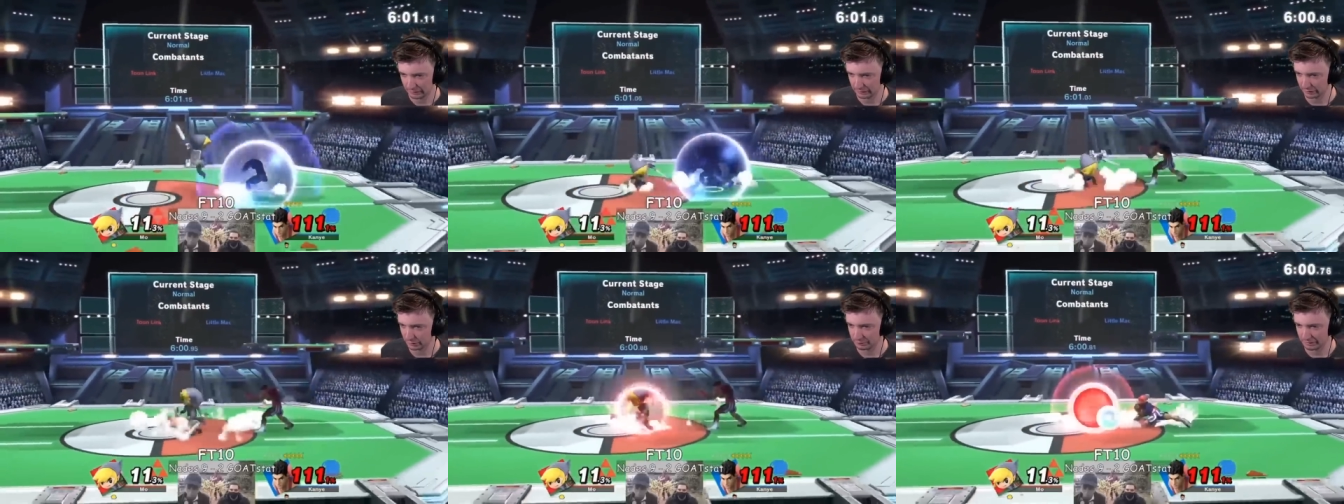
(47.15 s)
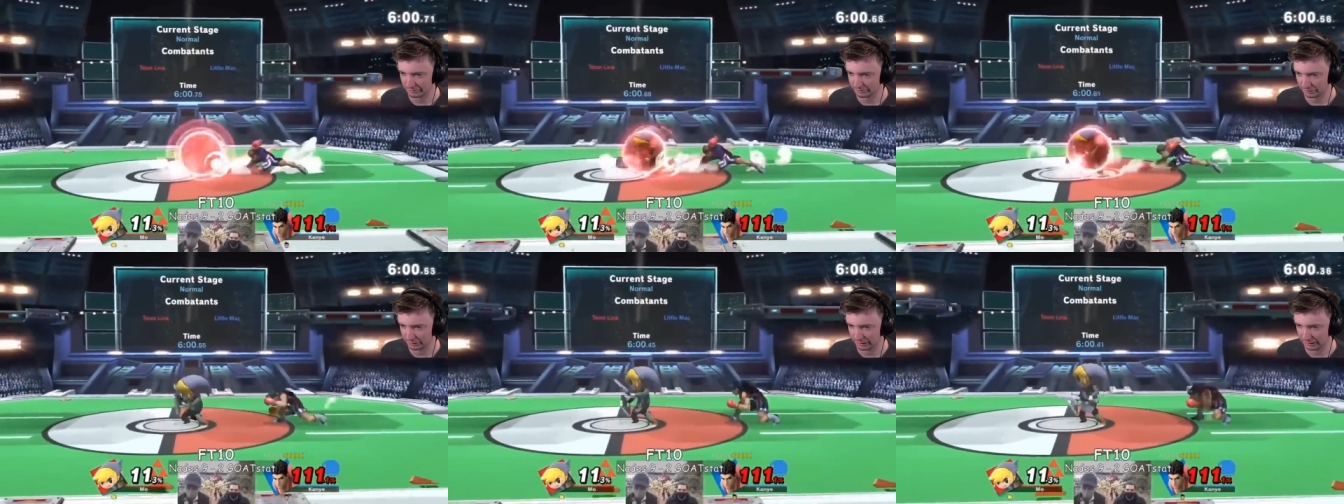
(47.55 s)
Little
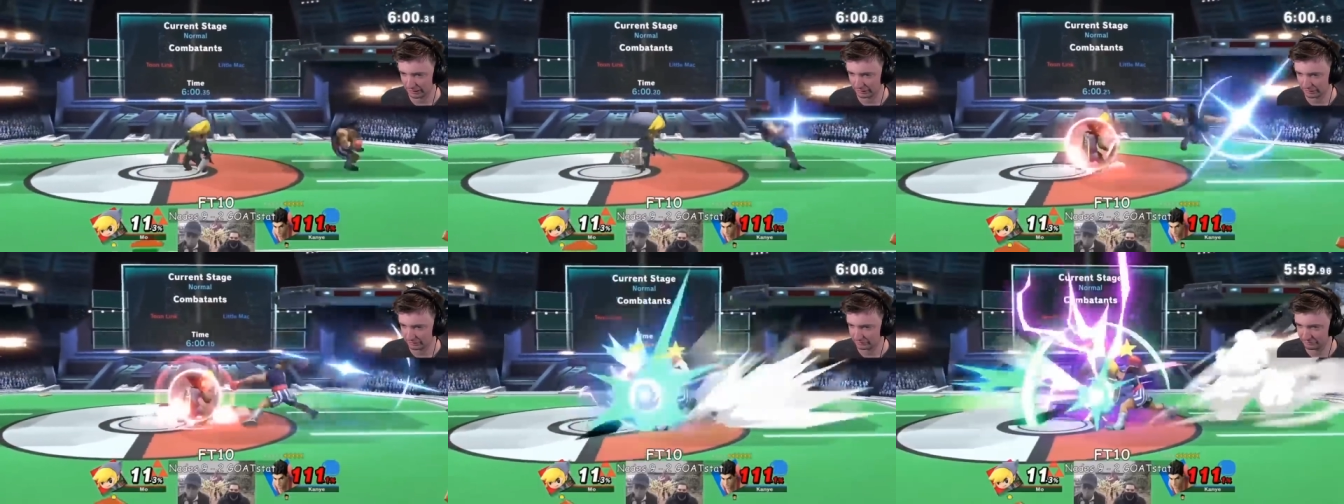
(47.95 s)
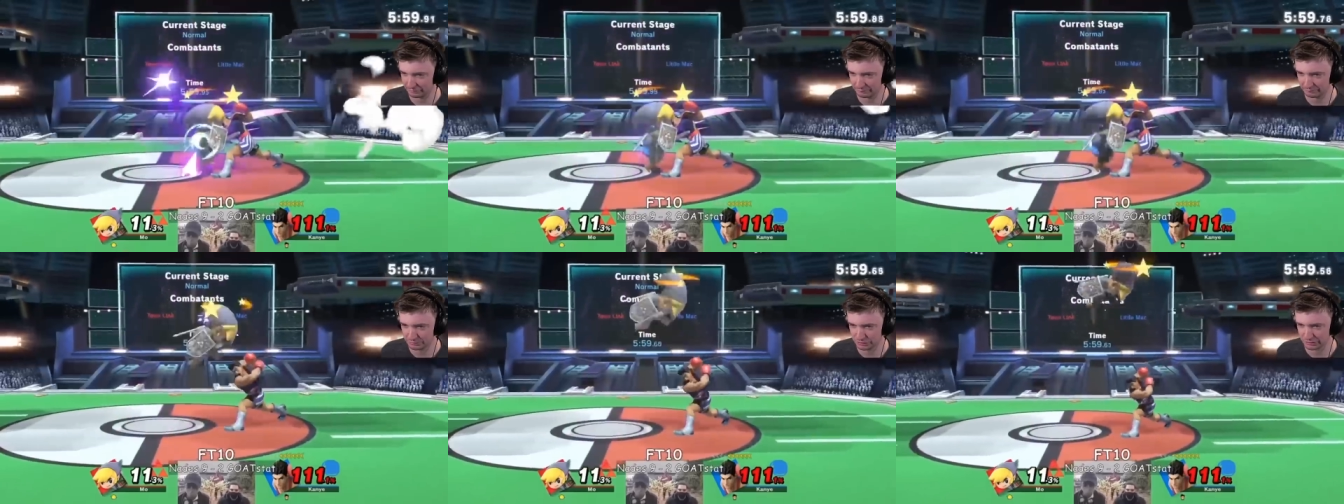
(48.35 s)
Mac's gonna get
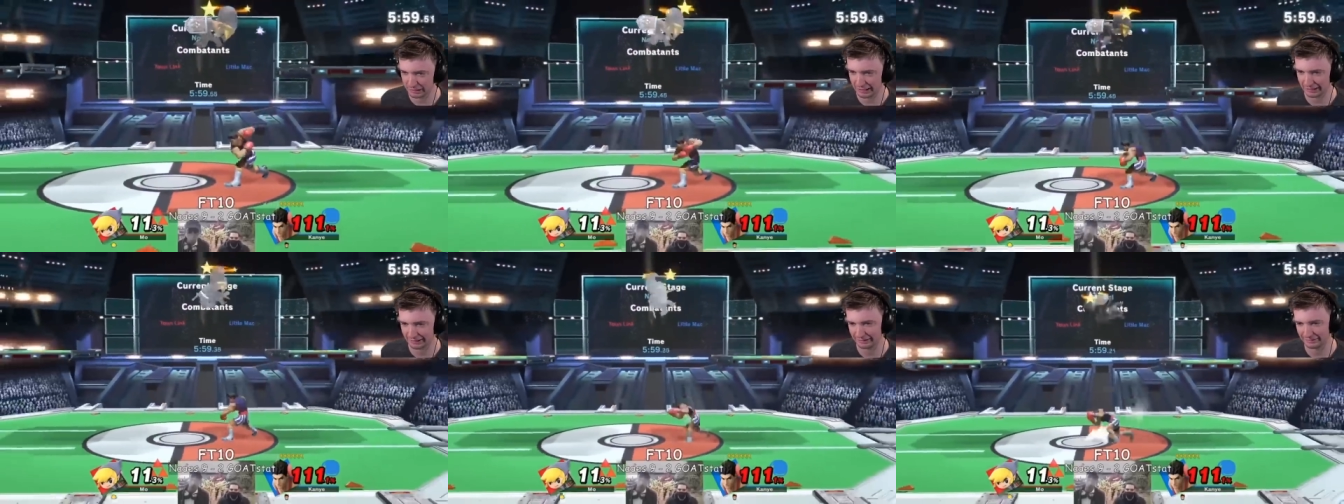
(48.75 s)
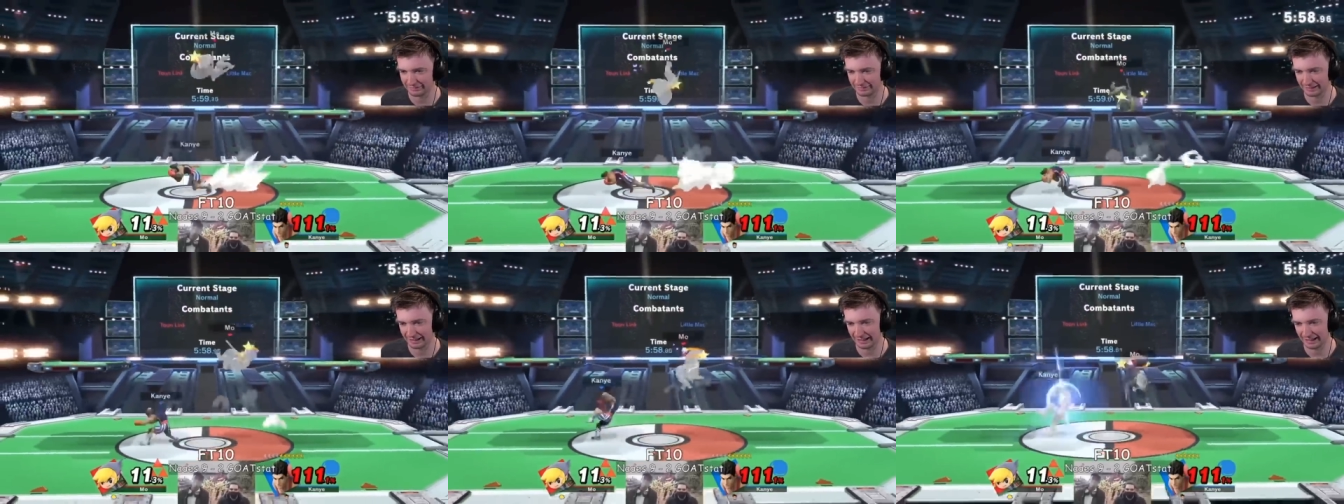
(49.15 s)
some shenanigans.
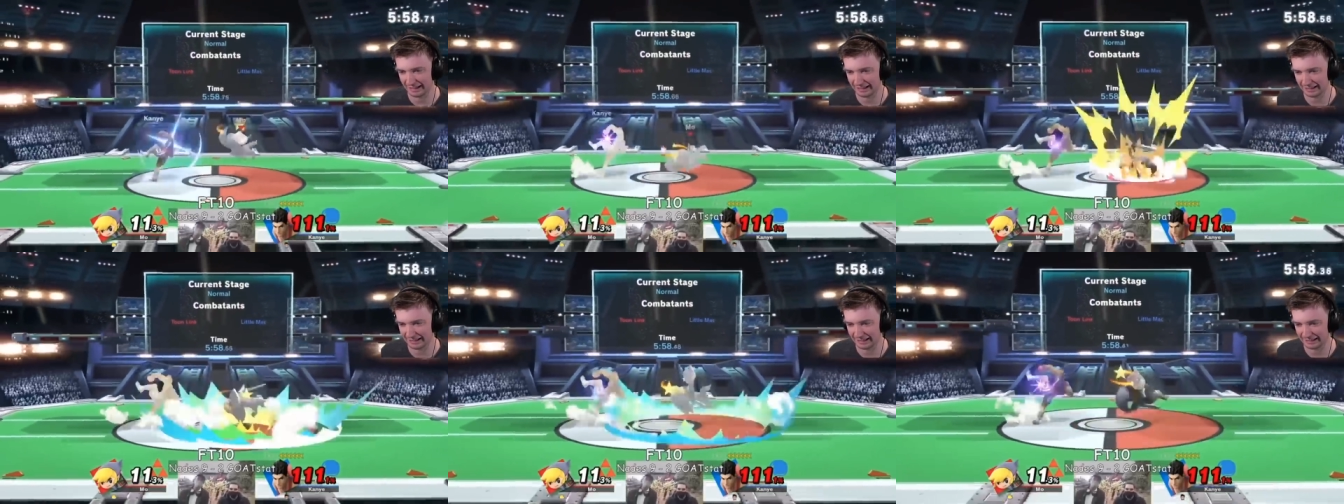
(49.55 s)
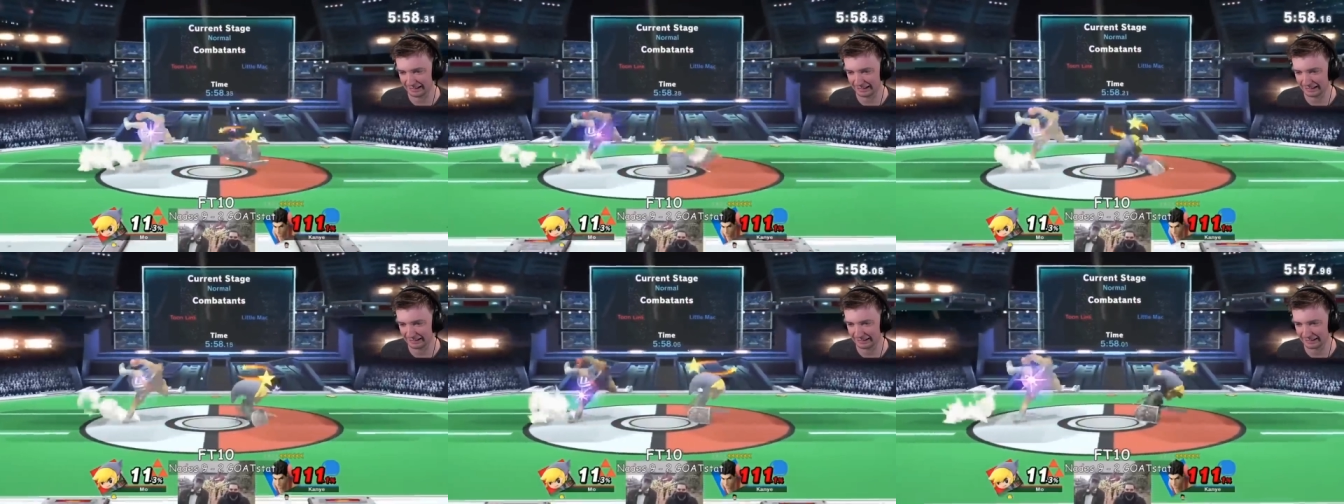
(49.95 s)
Yeah, yeah,
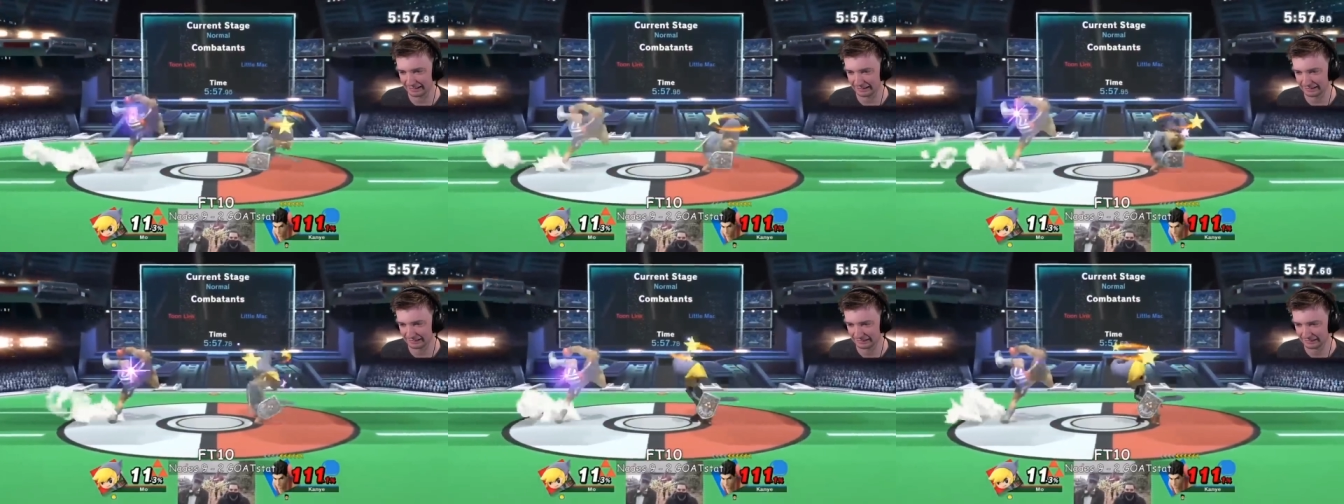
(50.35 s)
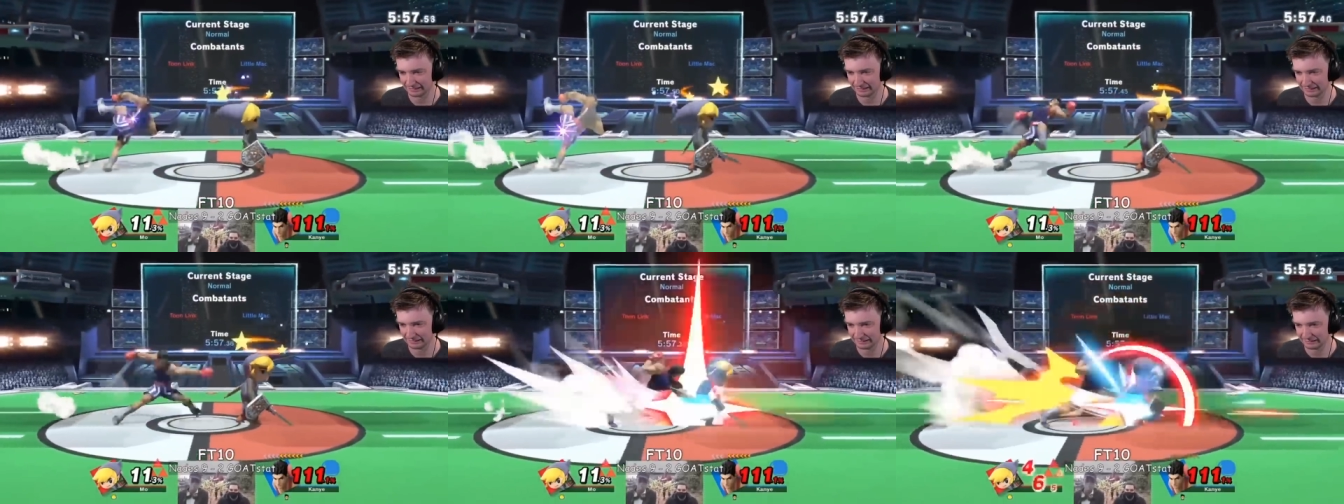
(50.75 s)
yeah,
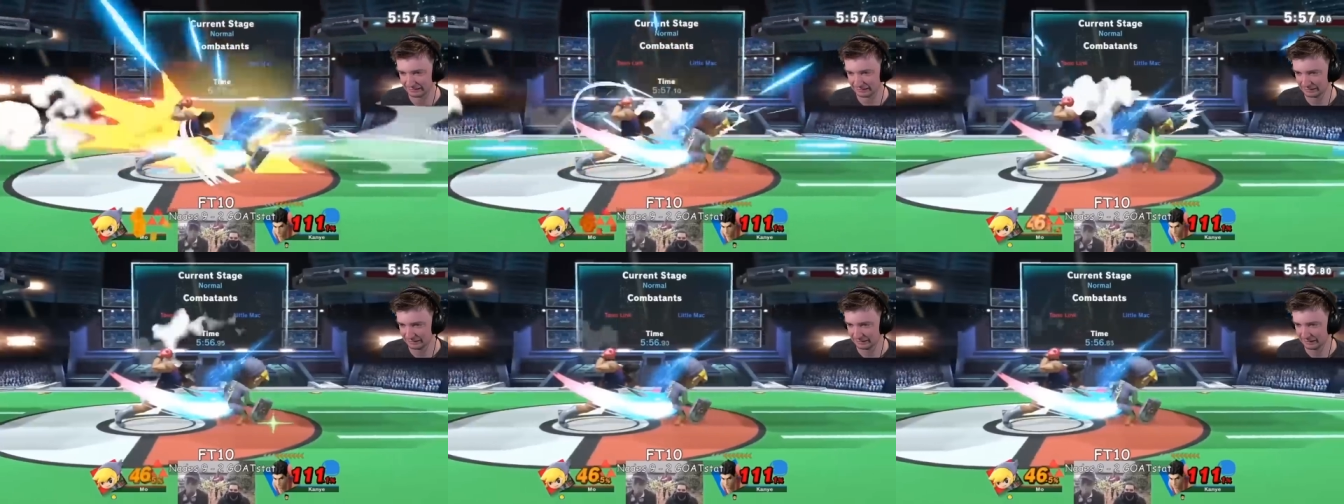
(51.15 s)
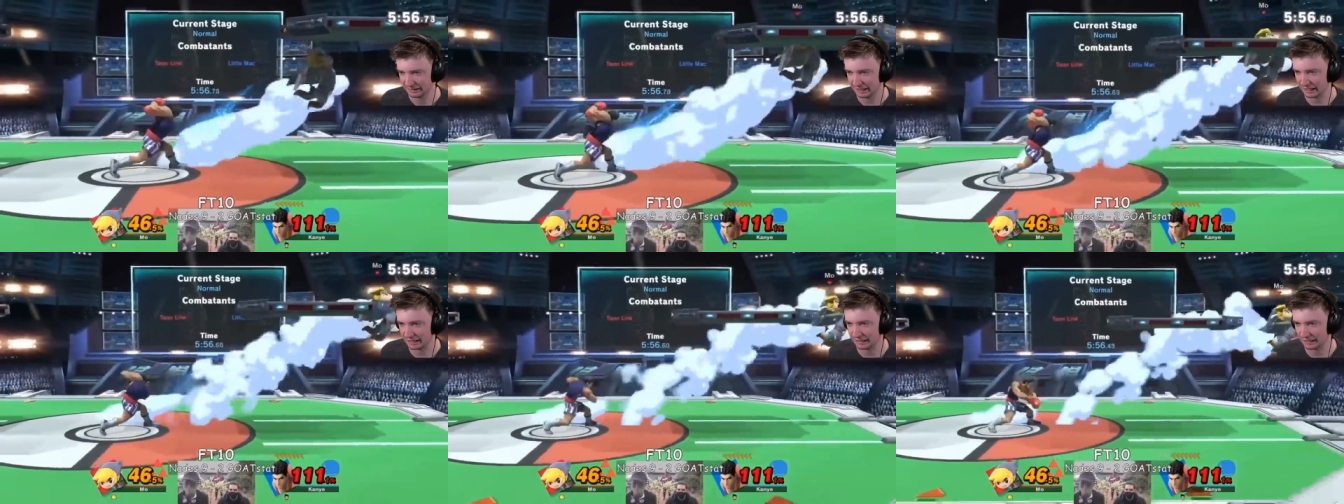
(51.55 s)

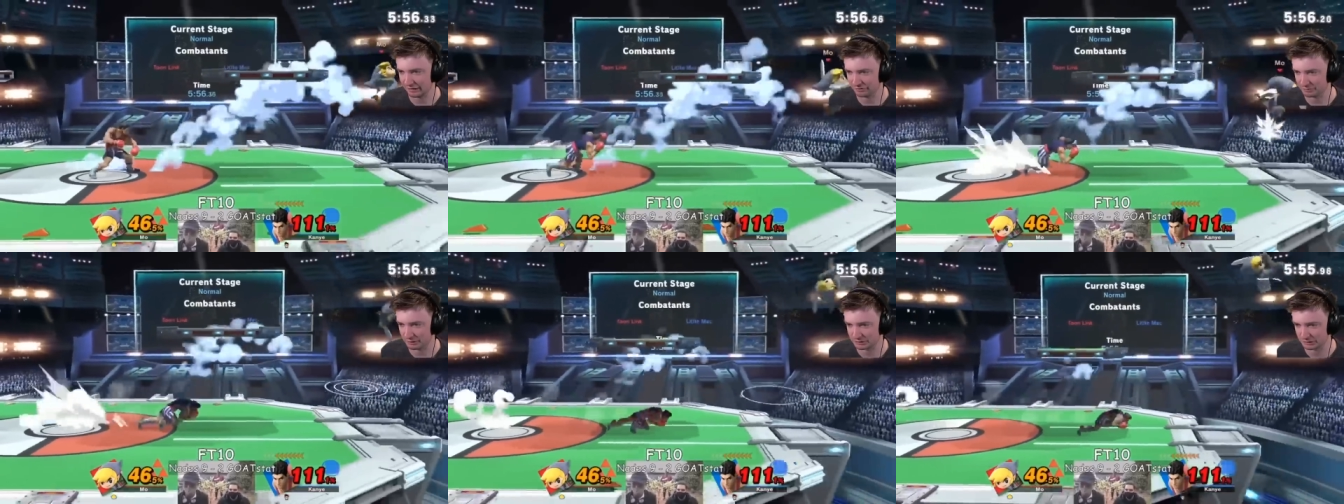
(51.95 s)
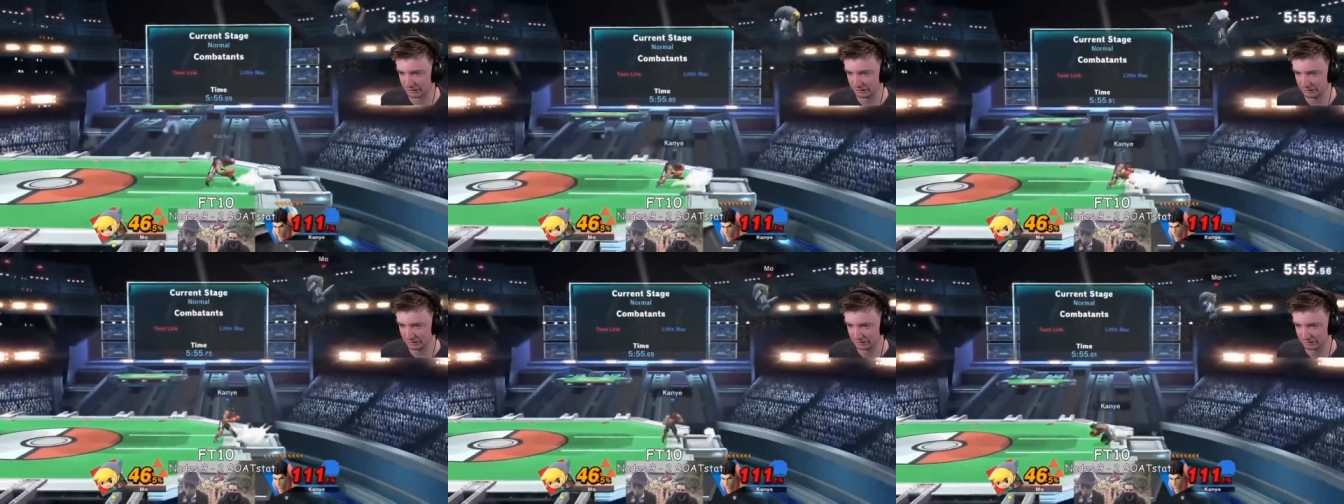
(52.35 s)
yeah. And then F smash
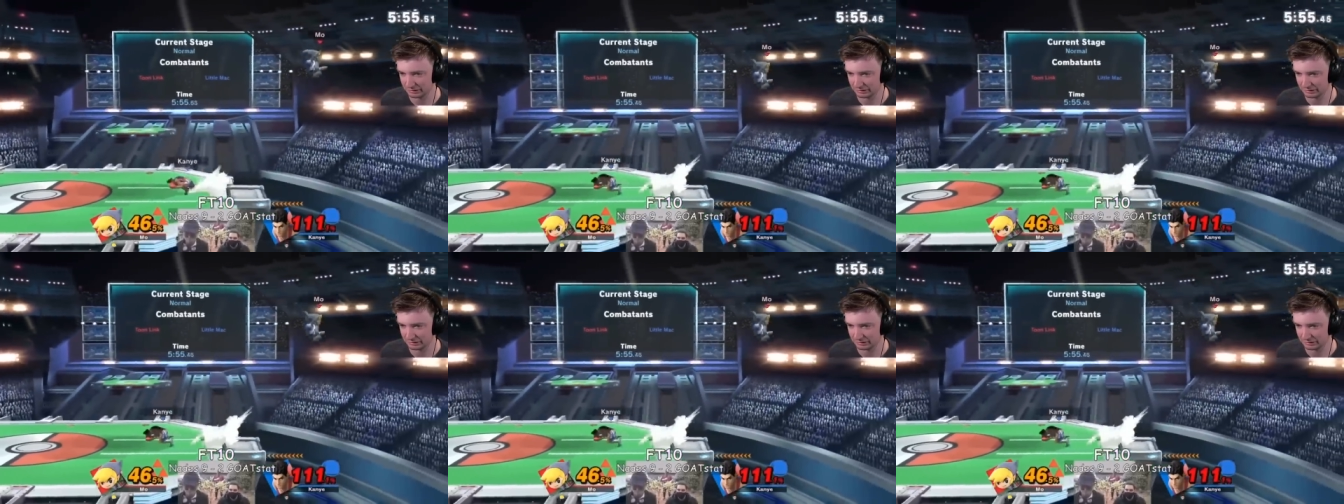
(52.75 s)
again.